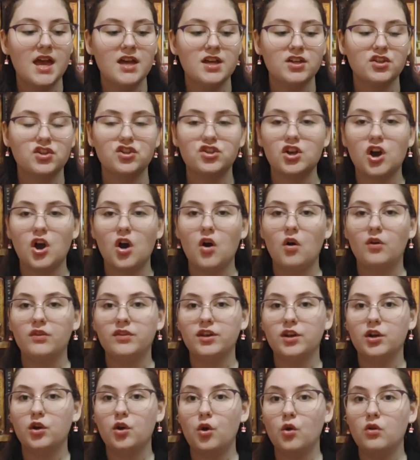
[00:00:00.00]
So
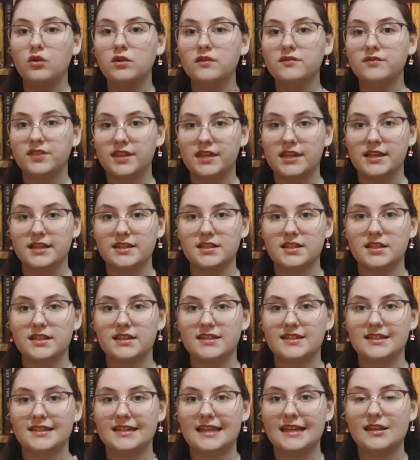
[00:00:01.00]
the goal of this
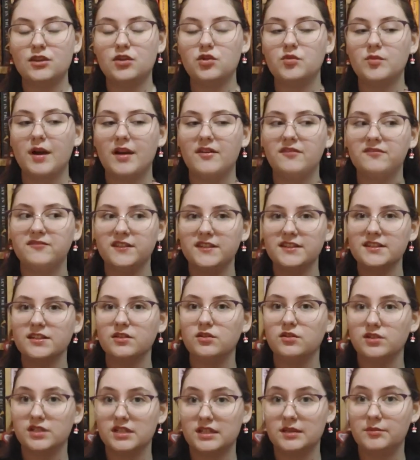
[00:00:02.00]
is to get through my
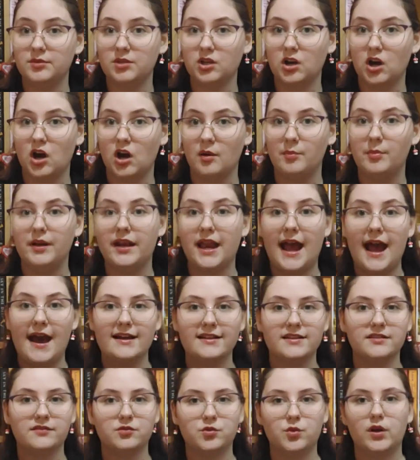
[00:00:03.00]
physical TBR, but
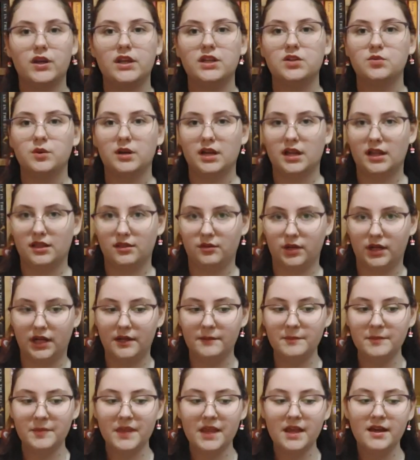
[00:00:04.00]
as of
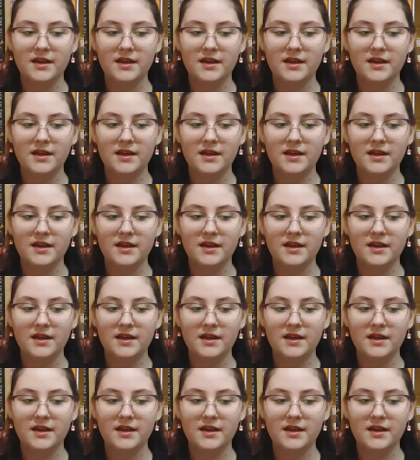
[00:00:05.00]
2023.